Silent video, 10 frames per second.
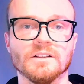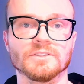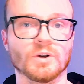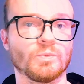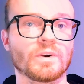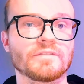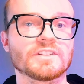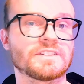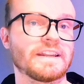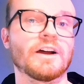So one of the
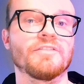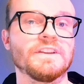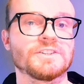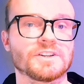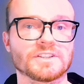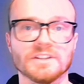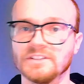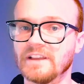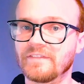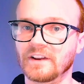standout features,
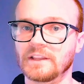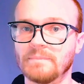definitely